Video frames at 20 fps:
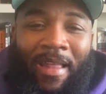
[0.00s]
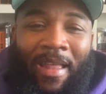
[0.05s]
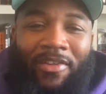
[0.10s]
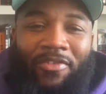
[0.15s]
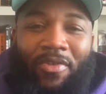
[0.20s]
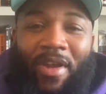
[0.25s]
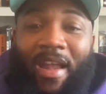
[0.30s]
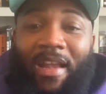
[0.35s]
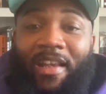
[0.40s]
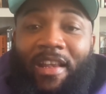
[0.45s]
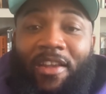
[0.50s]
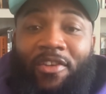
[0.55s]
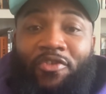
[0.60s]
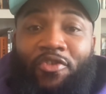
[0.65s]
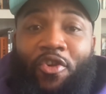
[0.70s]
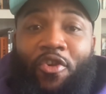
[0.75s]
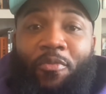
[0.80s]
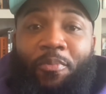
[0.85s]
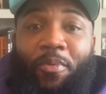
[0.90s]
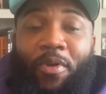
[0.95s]
trying to
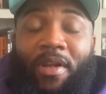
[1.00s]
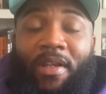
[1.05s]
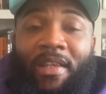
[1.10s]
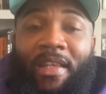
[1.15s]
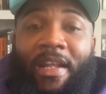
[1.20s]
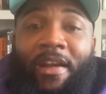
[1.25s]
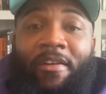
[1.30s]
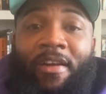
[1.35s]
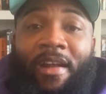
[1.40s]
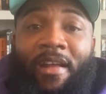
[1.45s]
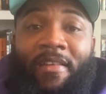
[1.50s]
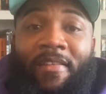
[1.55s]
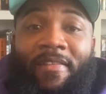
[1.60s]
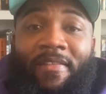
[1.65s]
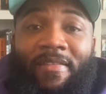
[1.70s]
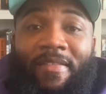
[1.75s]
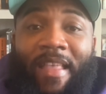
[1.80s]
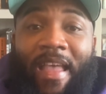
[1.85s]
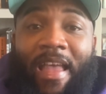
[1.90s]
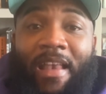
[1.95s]
interpret lyrics
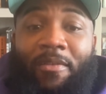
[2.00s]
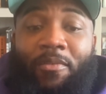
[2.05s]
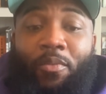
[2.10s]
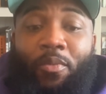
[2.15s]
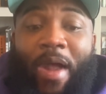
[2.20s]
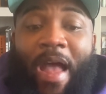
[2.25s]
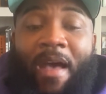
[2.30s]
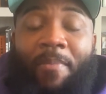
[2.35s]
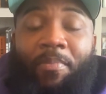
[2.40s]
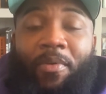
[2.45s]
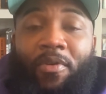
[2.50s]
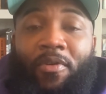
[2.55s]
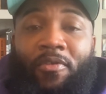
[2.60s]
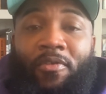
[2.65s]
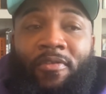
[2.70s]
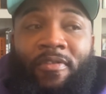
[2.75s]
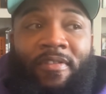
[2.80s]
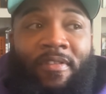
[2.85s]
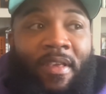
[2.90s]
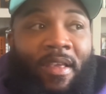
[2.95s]
that
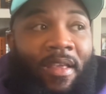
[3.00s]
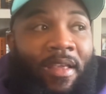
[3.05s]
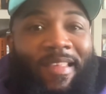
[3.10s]
rappers